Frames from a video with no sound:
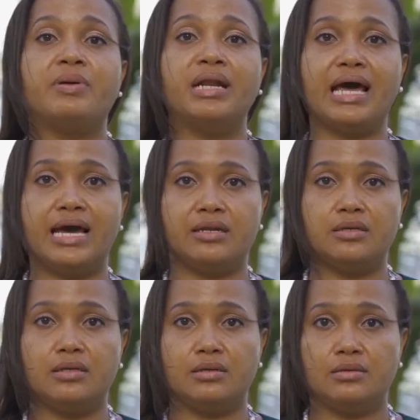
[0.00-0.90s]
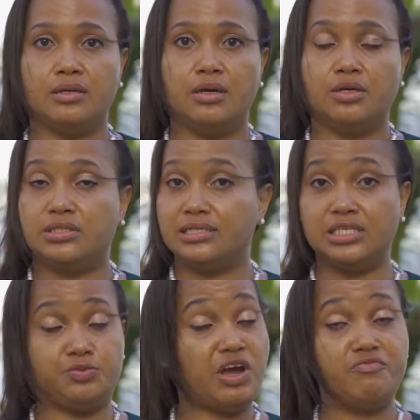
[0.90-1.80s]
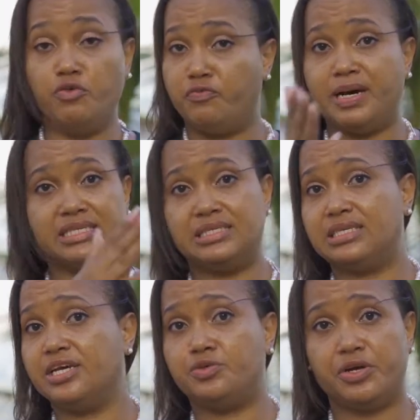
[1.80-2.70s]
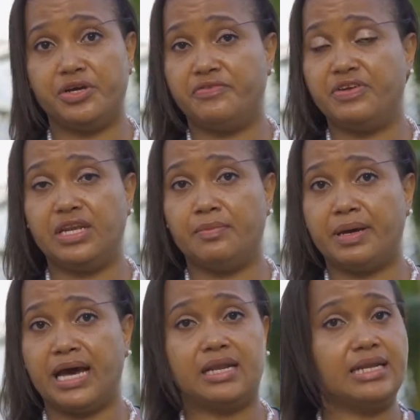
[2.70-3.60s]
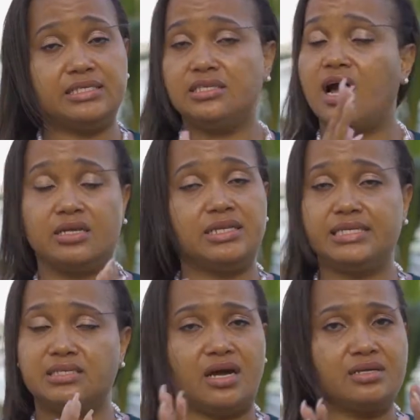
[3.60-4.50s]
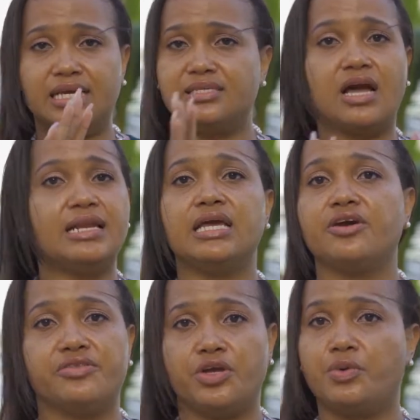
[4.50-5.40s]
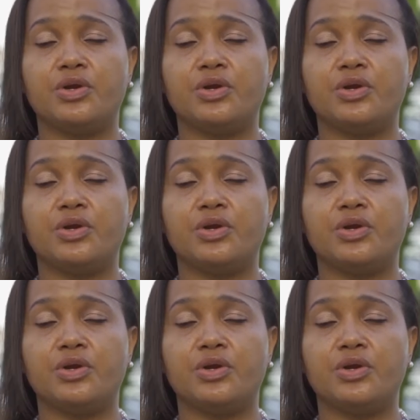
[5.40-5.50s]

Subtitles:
plan. So since we have moved past the stage where you're feeling bad, let's not linger there.